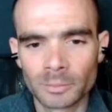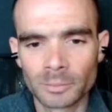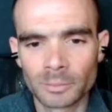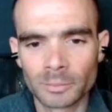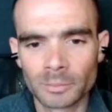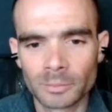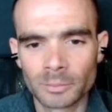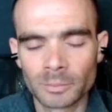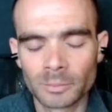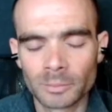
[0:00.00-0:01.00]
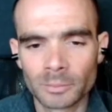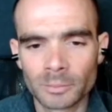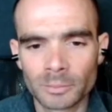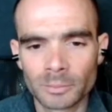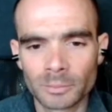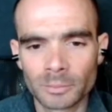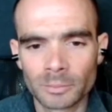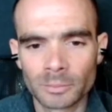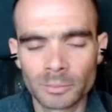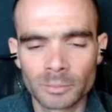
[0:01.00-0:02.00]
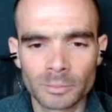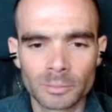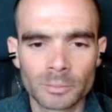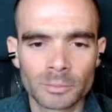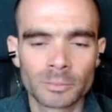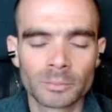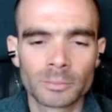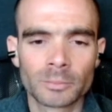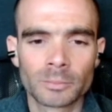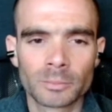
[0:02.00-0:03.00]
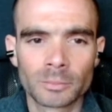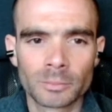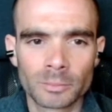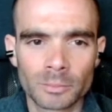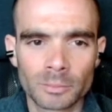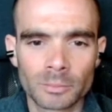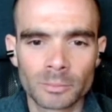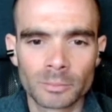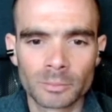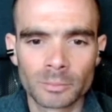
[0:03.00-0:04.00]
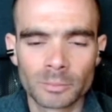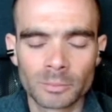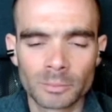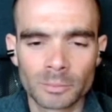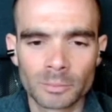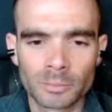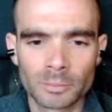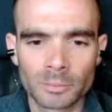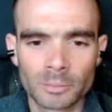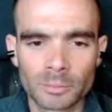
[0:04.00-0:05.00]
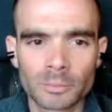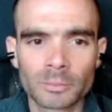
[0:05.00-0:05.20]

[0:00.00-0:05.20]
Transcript: The person shown says nothing.